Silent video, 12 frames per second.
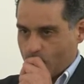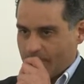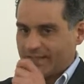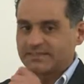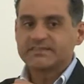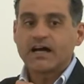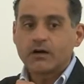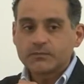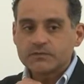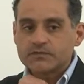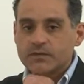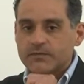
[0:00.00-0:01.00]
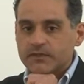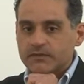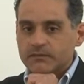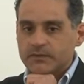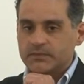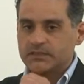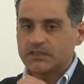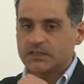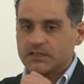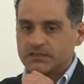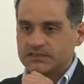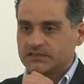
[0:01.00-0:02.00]
Any doubt? Something maybe
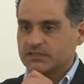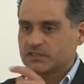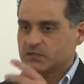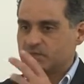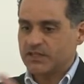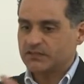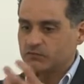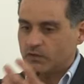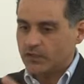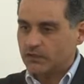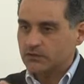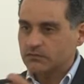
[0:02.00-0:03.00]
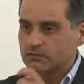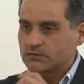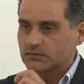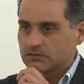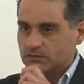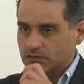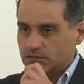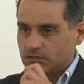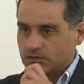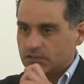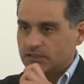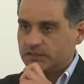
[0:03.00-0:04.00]
I uh, didn't explain well,
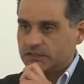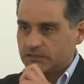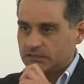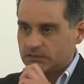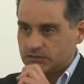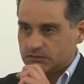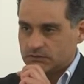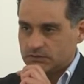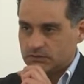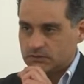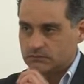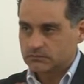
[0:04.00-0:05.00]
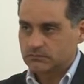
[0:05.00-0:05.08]
clearly? No?